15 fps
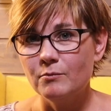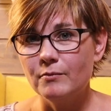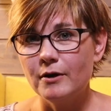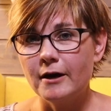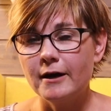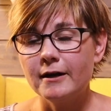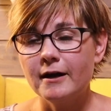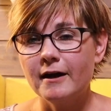
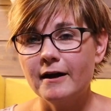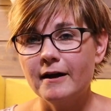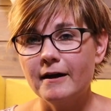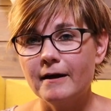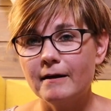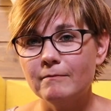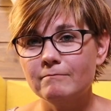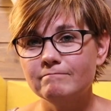But
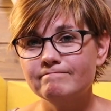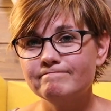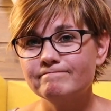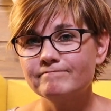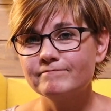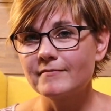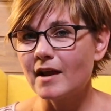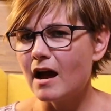
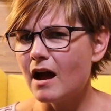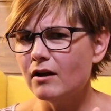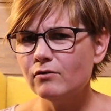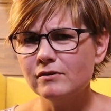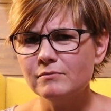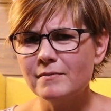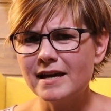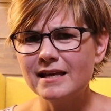I
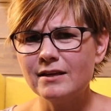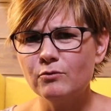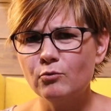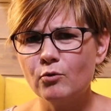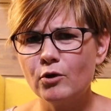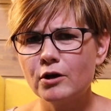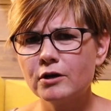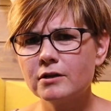will make it
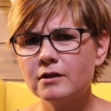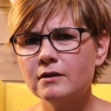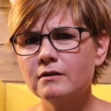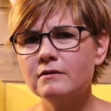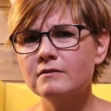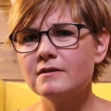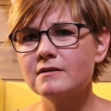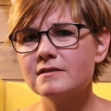work
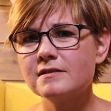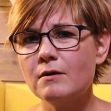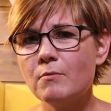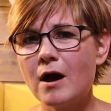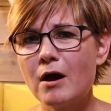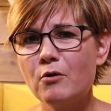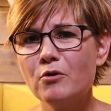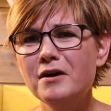
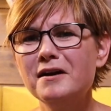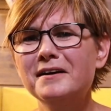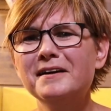somehow.